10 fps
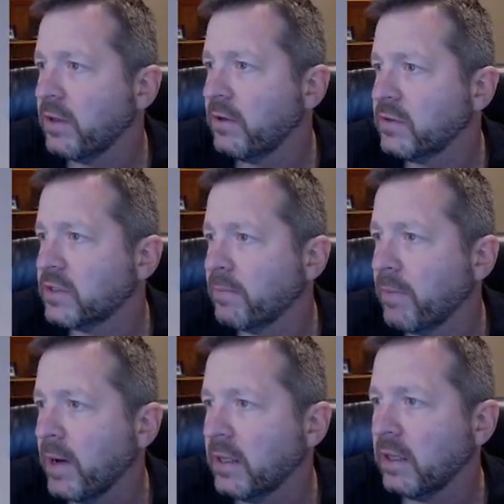to use the
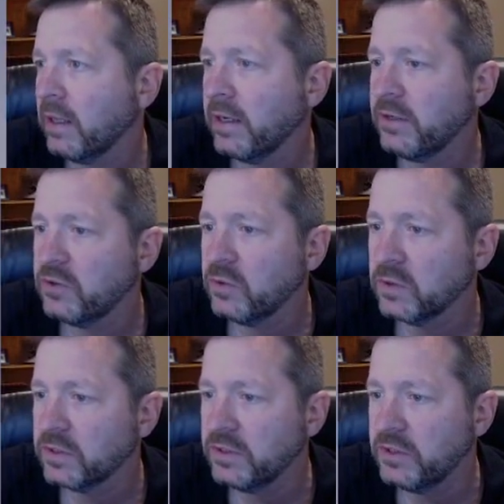polyline tool
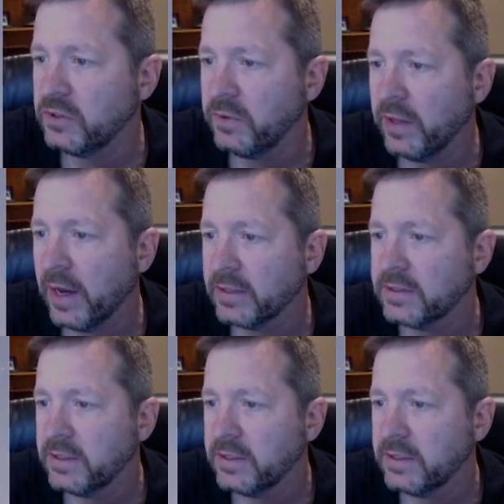to do that.